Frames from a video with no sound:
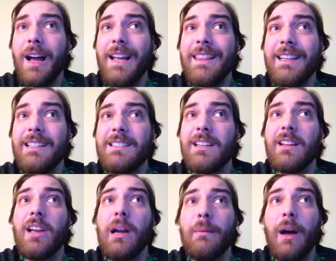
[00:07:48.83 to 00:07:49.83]
I think it's going to
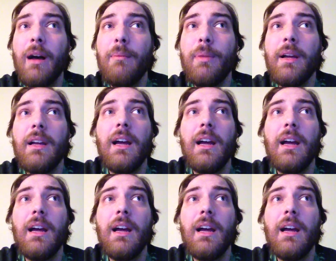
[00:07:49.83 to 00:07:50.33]
come up.